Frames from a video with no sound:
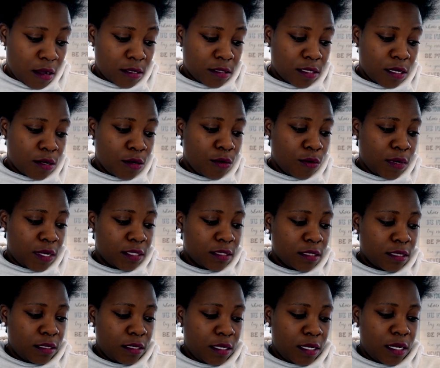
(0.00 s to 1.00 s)
also going
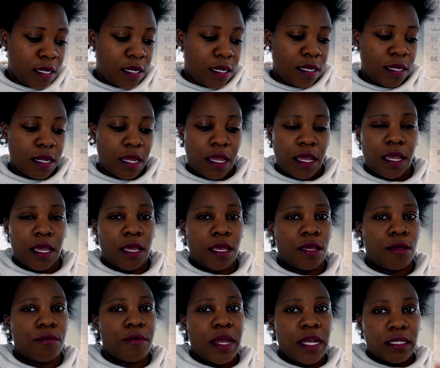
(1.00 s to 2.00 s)
to need
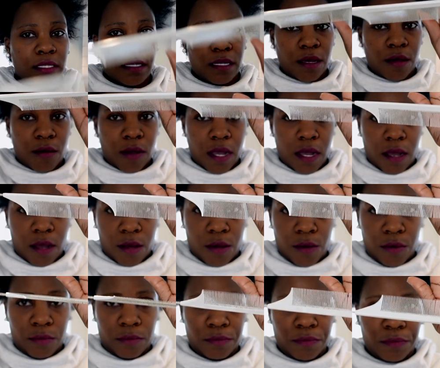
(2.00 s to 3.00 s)
a rat tail
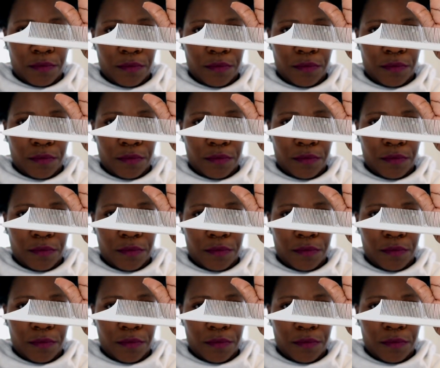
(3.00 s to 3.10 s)
comb.